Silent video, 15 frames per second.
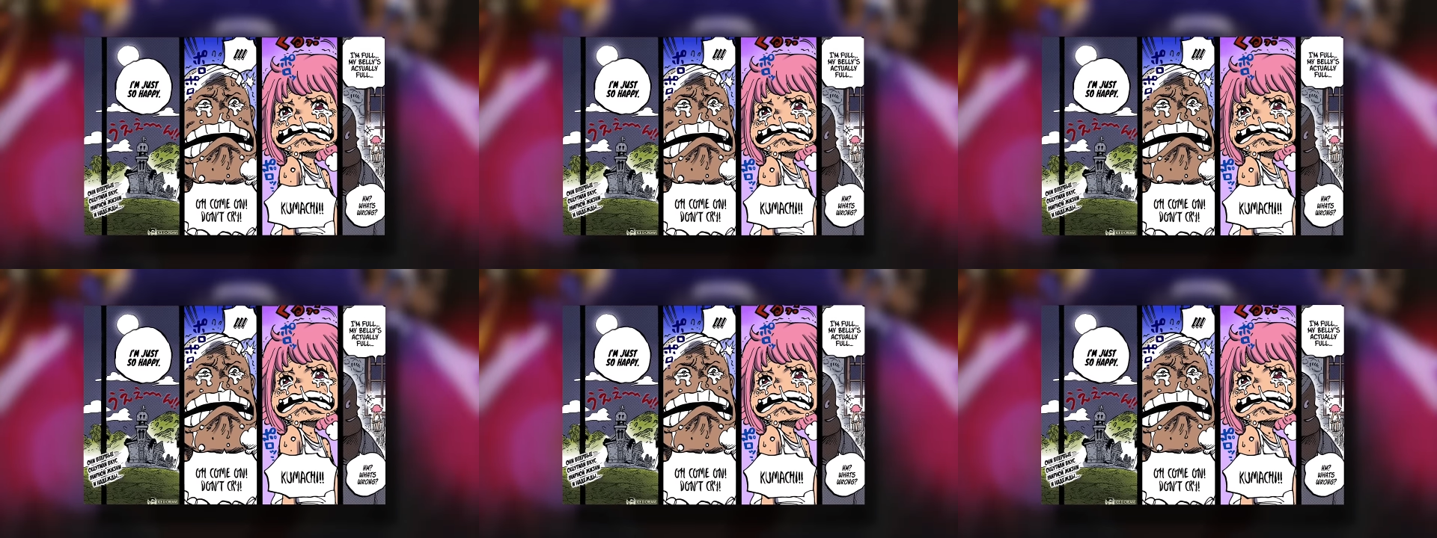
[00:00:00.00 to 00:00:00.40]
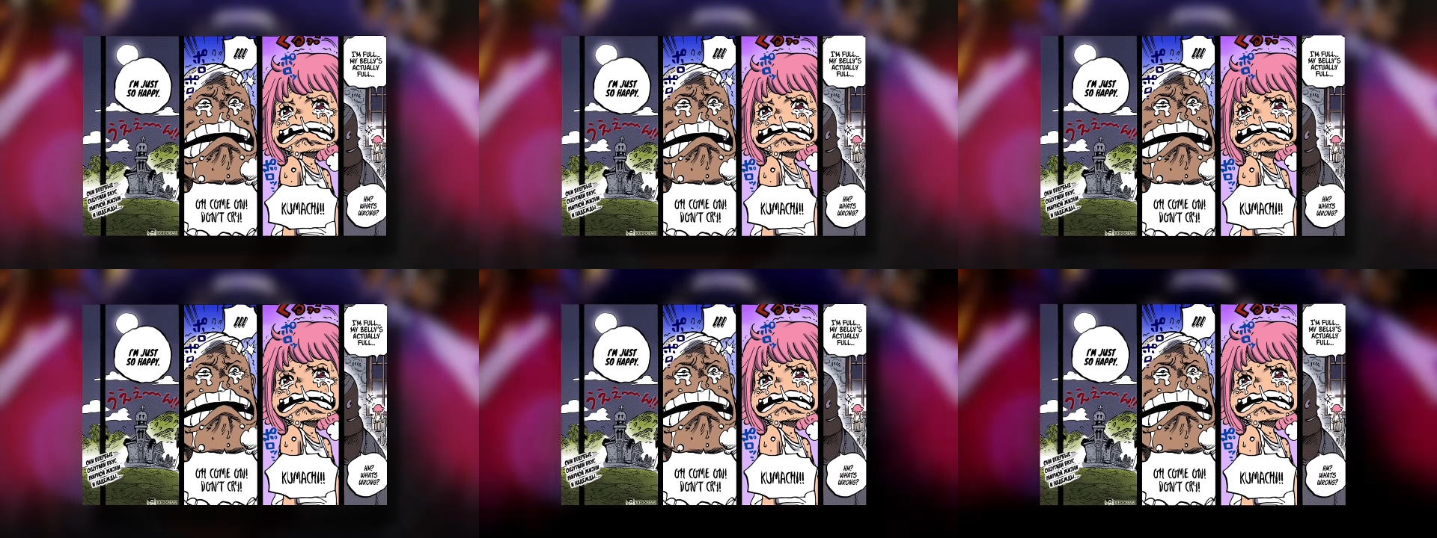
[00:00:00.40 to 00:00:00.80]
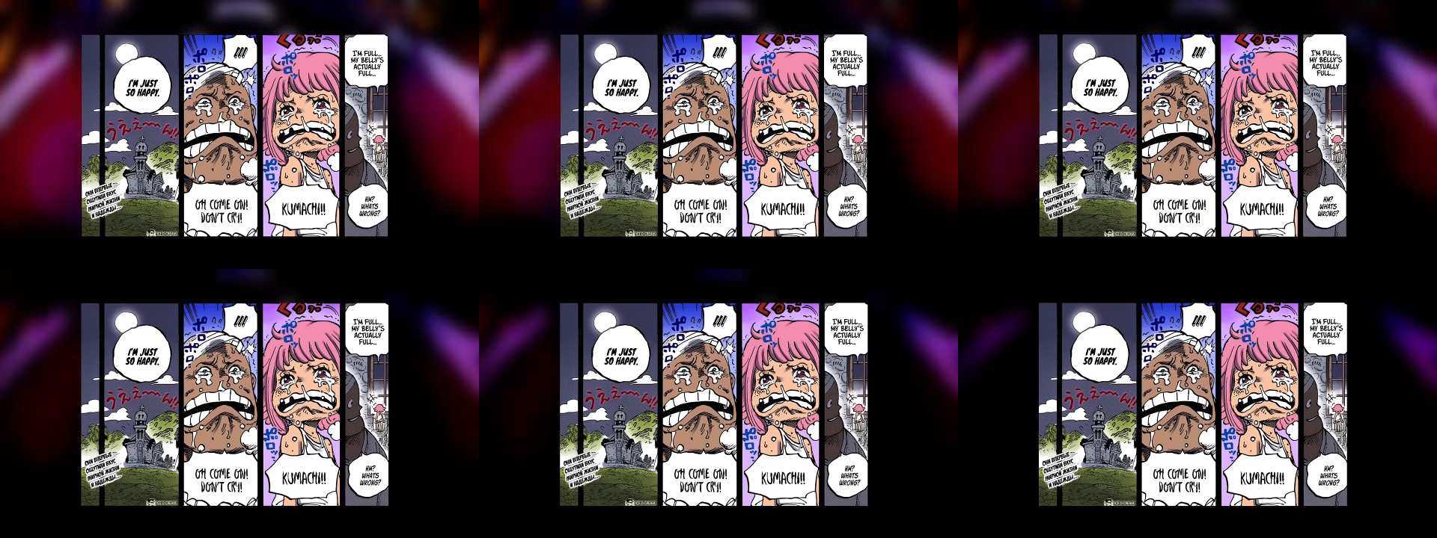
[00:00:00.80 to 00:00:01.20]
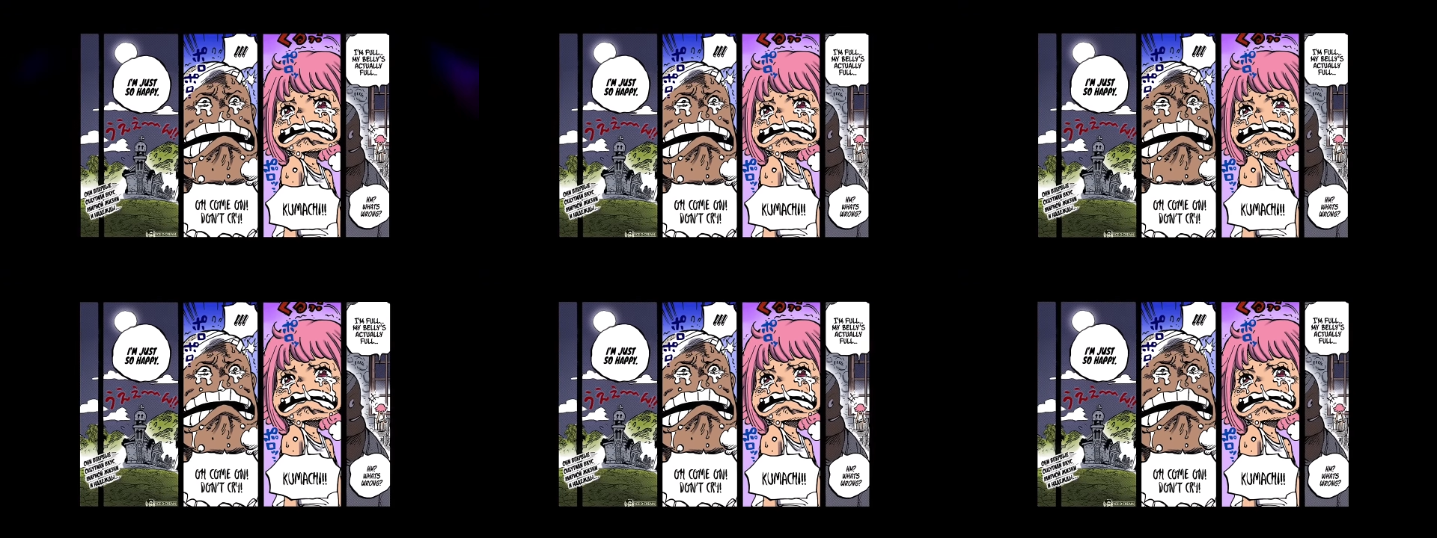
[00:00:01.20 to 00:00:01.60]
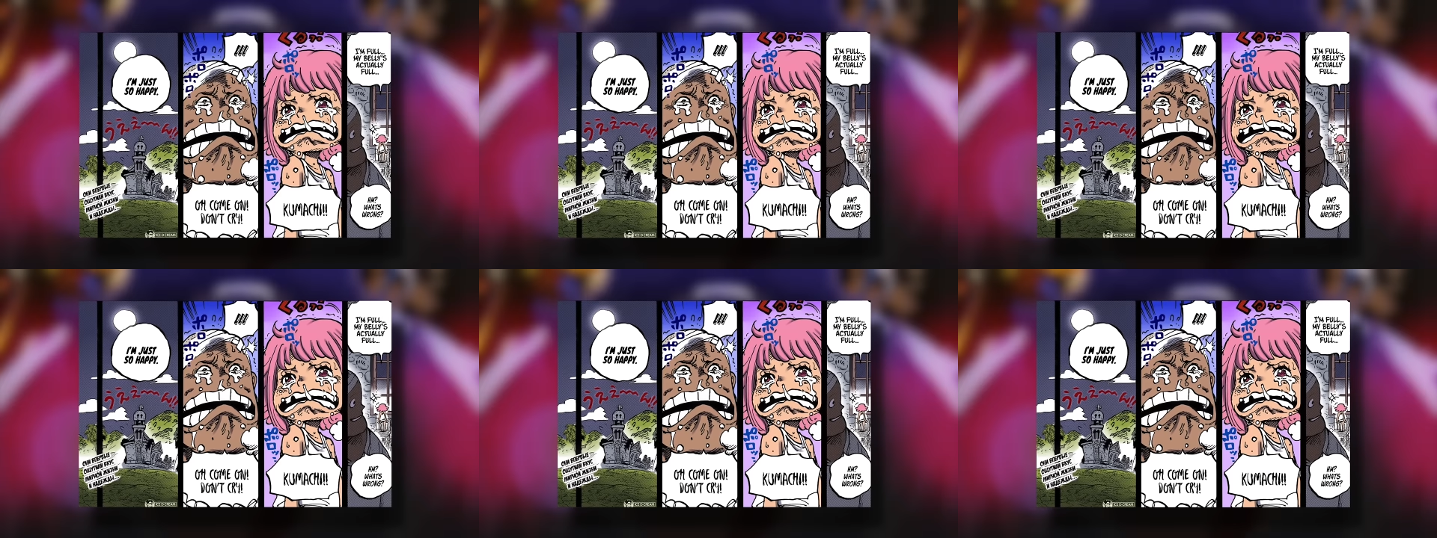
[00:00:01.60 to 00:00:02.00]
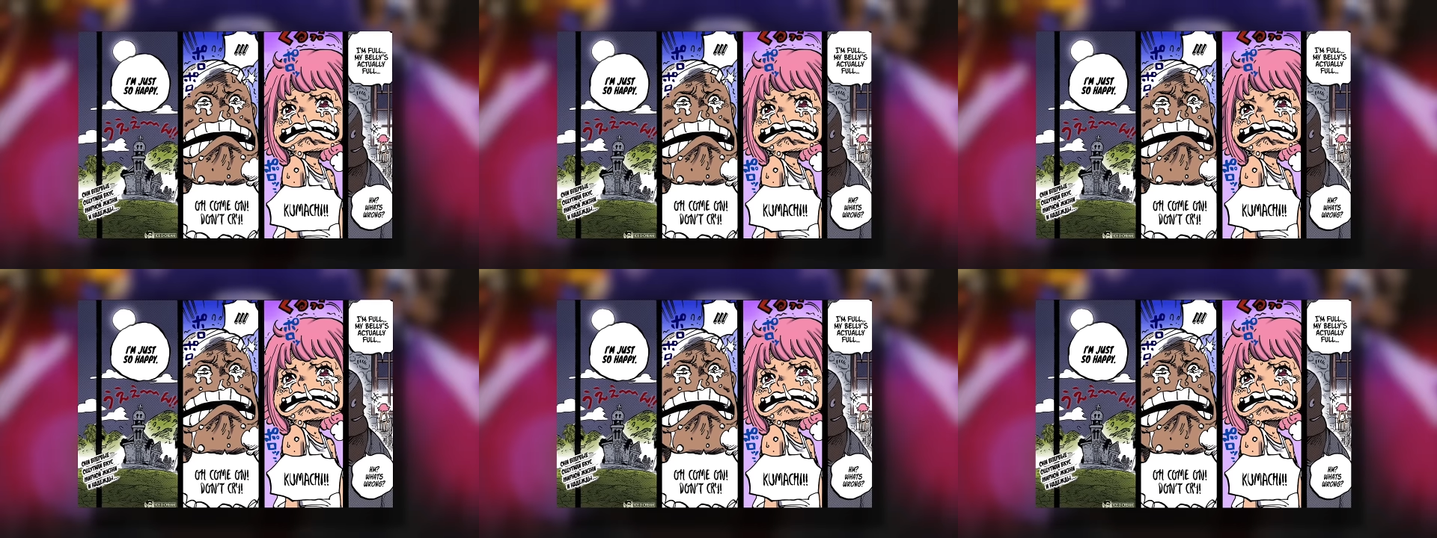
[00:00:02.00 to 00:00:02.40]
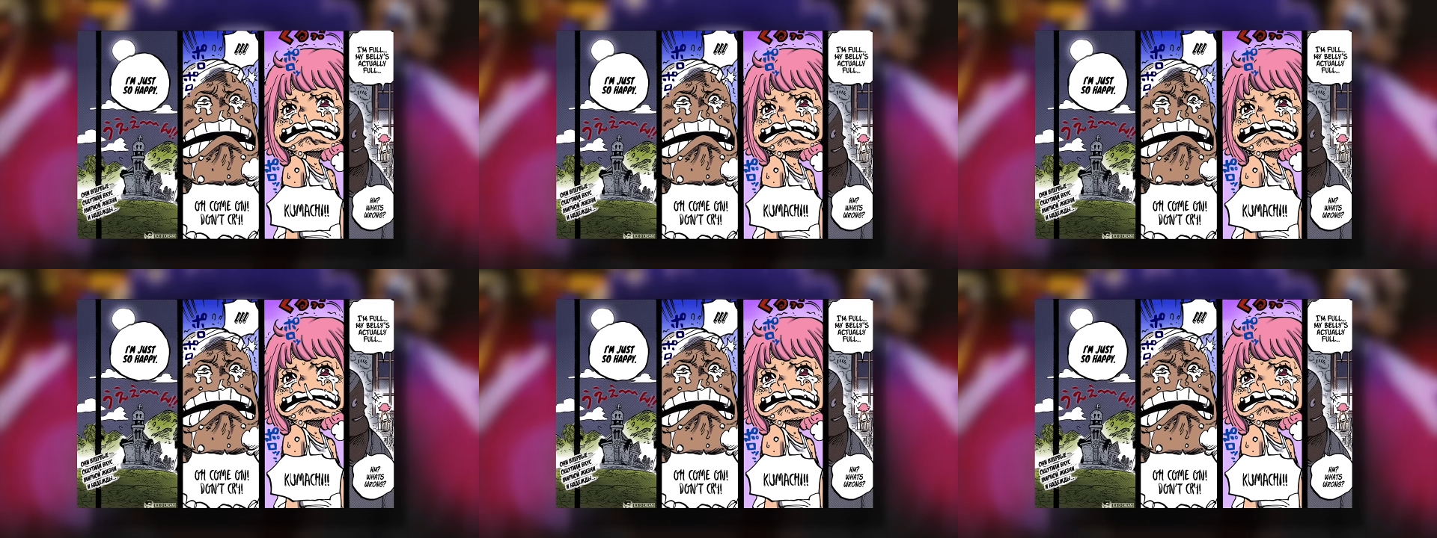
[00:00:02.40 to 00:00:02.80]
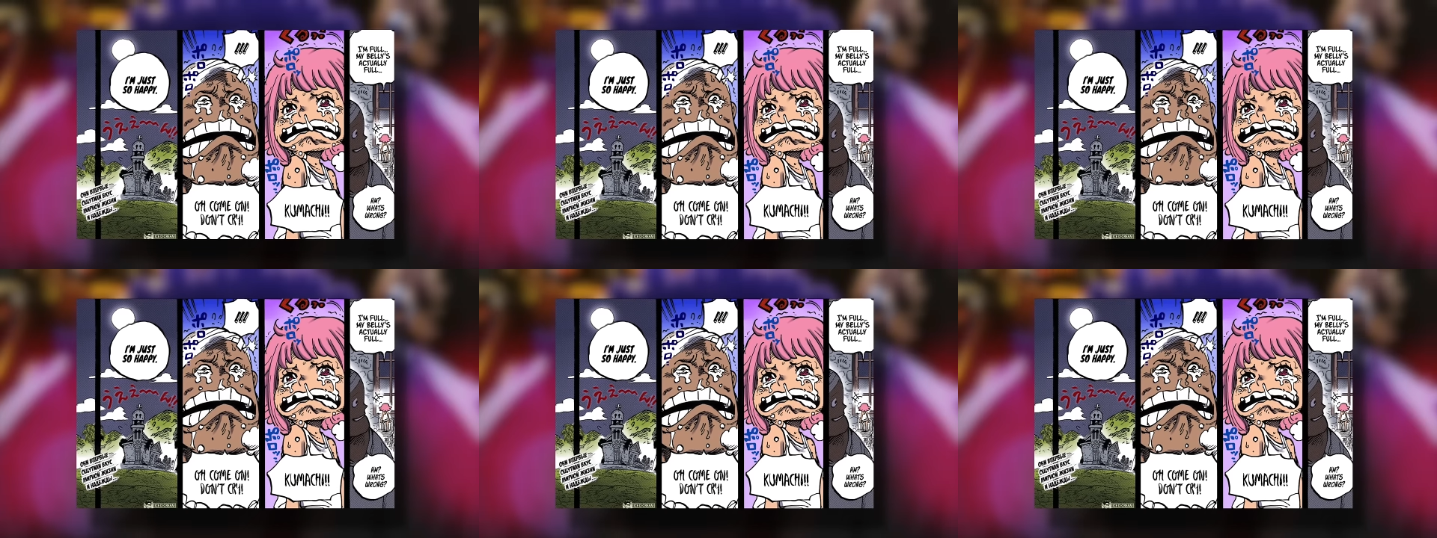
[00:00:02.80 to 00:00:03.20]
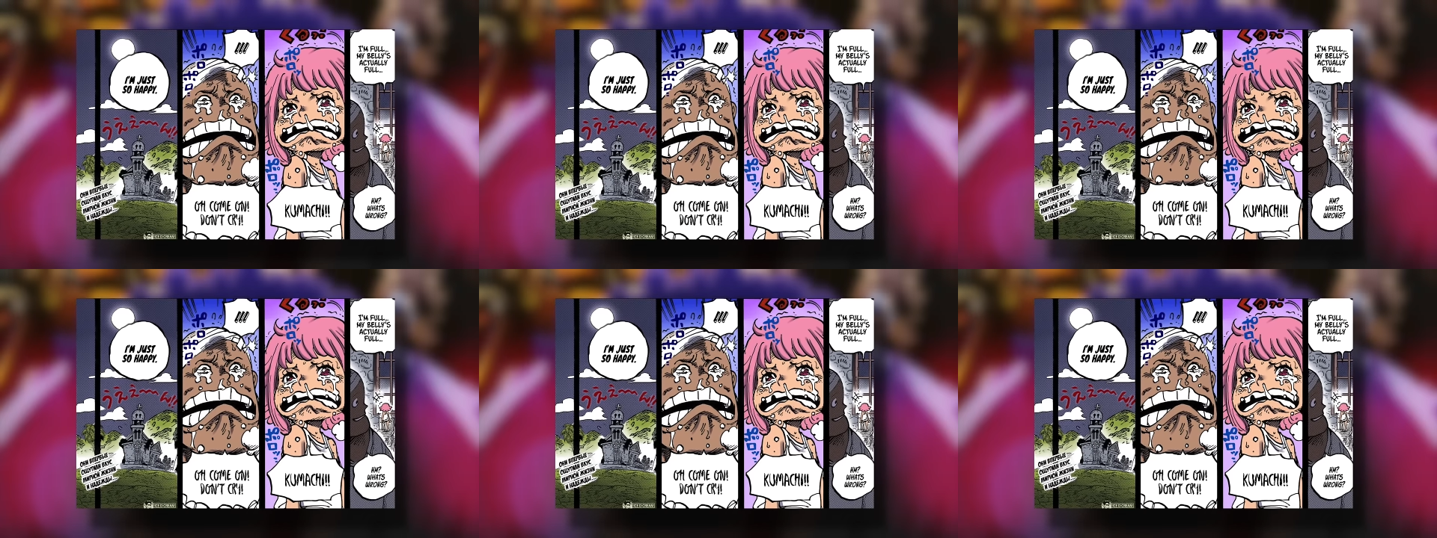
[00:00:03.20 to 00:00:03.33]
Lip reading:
Nobody's mouth can be seen.